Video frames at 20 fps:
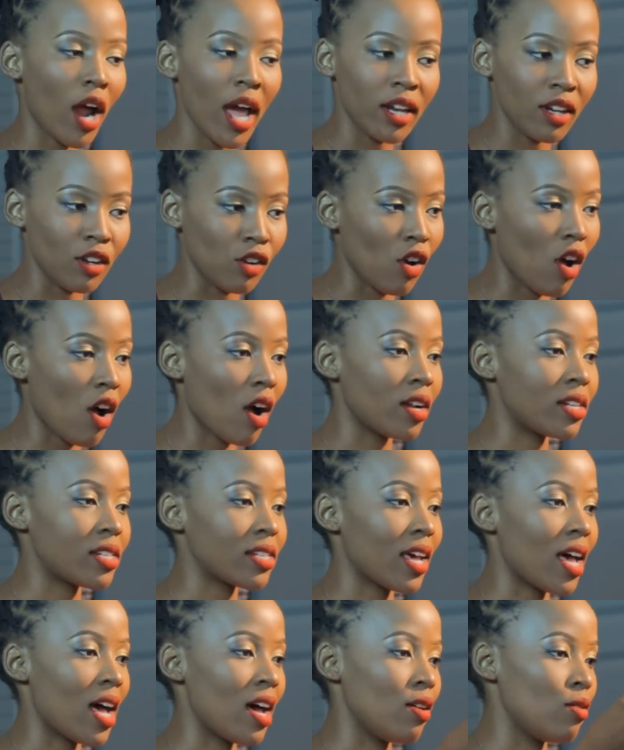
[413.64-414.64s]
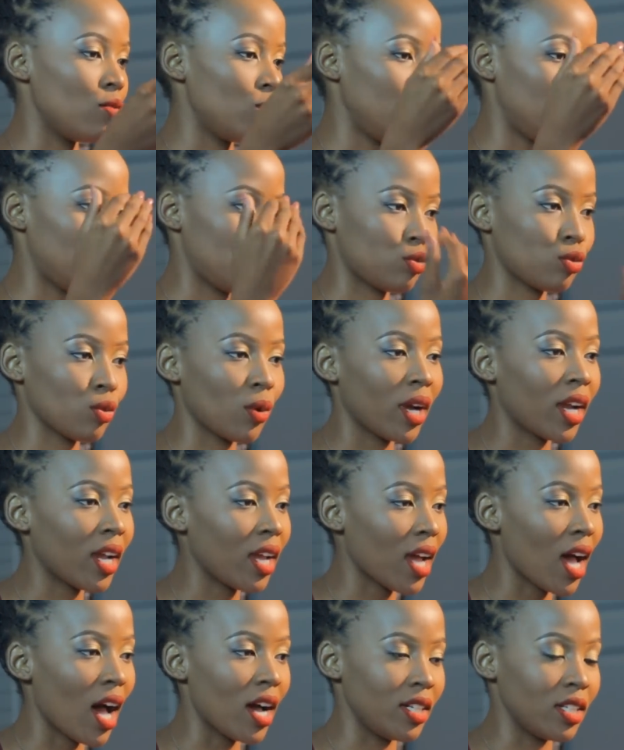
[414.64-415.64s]
I cried a lot, I would
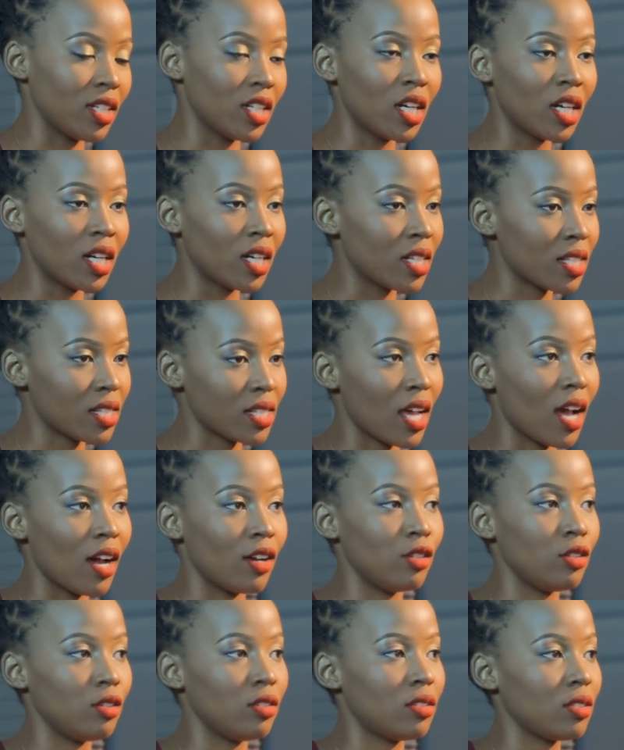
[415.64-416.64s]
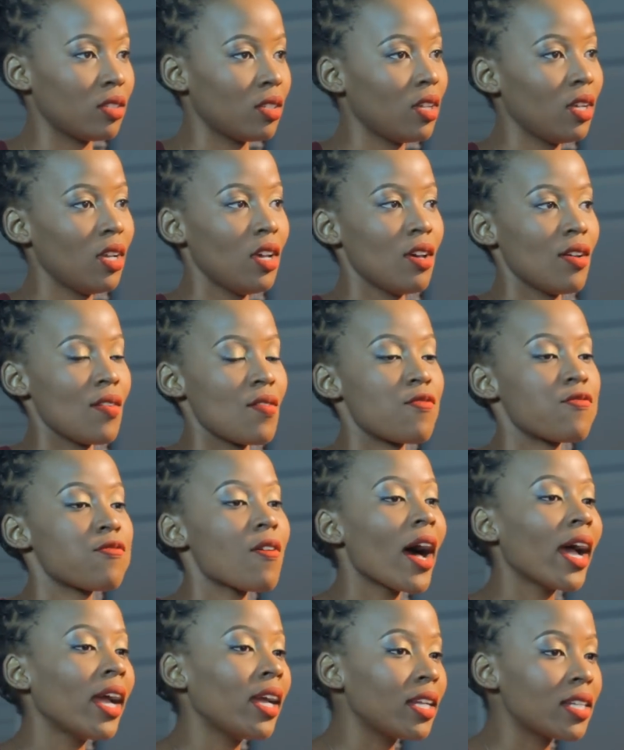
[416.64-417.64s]
swear, I'd curse, I'd
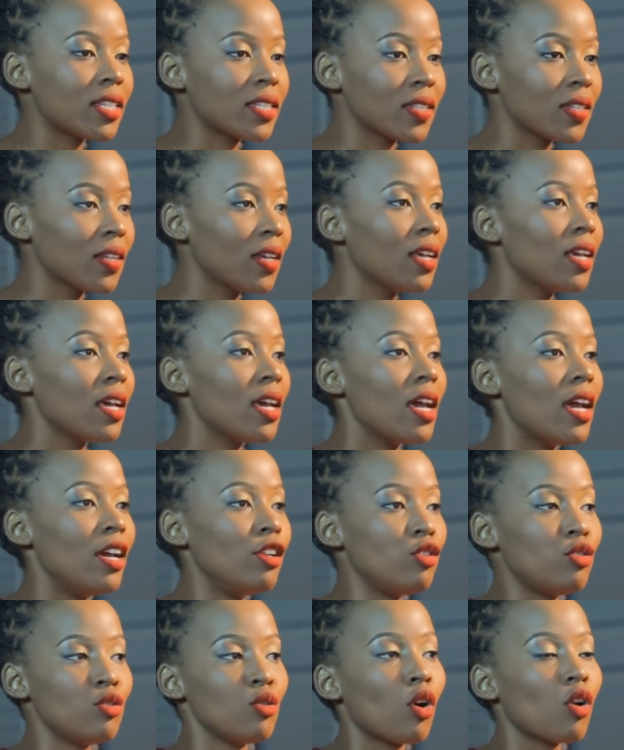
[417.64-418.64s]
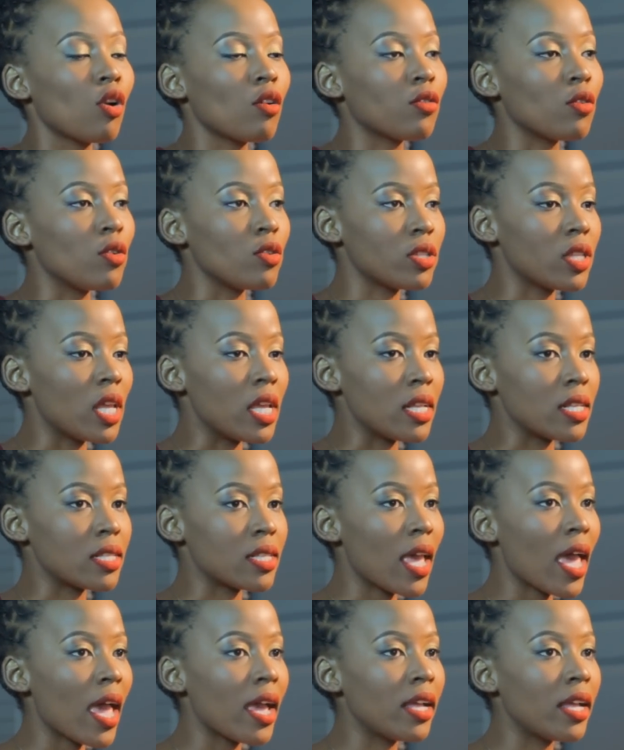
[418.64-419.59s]
fight and do all of those things.